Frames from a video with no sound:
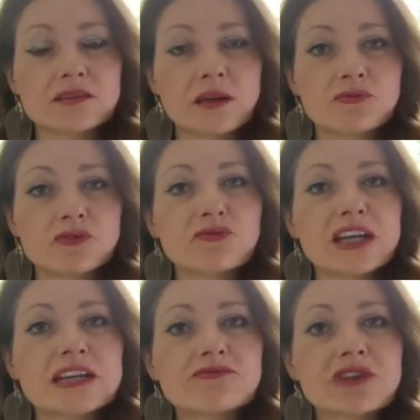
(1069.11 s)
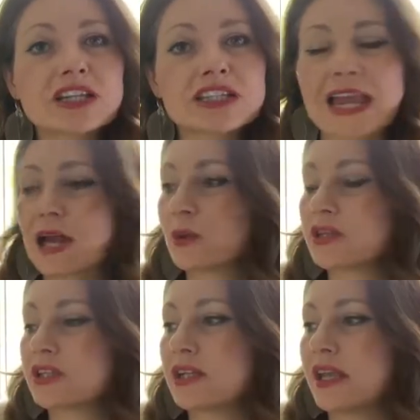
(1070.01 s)
some really rich
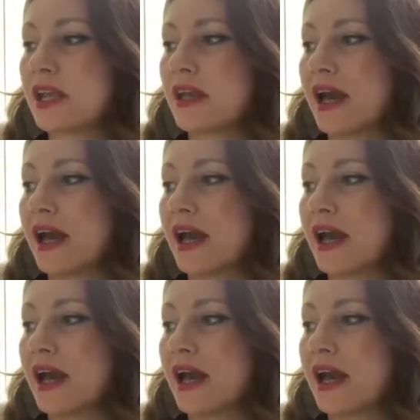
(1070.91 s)
language in here,